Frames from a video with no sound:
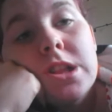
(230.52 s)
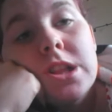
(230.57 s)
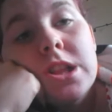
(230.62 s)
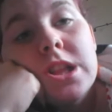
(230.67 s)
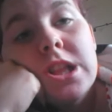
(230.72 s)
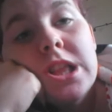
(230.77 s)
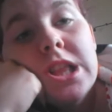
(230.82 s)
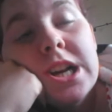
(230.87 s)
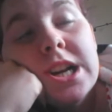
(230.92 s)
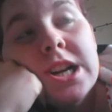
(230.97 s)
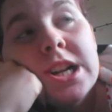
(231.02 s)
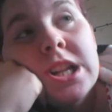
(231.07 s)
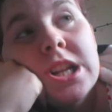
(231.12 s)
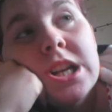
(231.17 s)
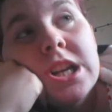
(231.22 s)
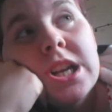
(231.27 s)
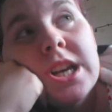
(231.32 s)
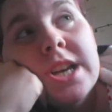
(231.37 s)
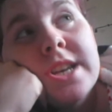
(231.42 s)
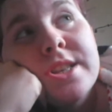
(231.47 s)

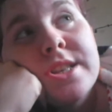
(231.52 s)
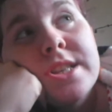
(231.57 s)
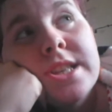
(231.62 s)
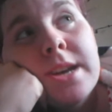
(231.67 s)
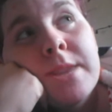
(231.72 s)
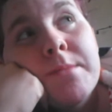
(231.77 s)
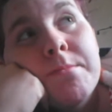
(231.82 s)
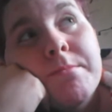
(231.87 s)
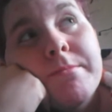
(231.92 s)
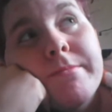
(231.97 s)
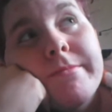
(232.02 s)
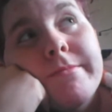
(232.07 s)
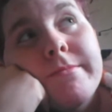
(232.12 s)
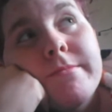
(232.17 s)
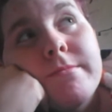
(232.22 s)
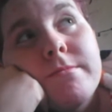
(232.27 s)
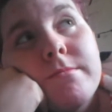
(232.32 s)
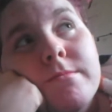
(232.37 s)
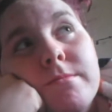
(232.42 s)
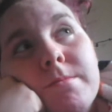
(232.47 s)
luckily, I sent
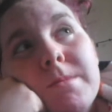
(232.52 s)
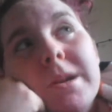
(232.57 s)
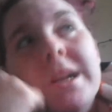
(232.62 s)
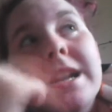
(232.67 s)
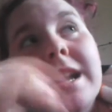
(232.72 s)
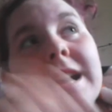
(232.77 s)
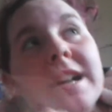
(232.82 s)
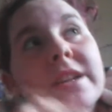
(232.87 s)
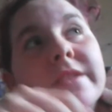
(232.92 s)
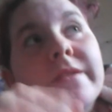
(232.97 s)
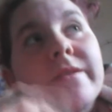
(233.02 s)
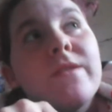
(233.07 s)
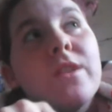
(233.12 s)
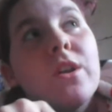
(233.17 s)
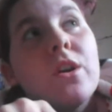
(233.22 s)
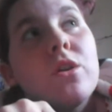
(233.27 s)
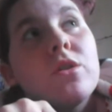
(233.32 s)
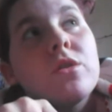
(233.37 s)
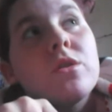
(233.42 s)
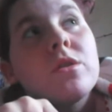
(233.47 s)
my next
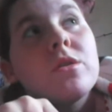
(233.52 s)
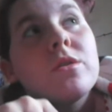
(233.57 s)
vlog,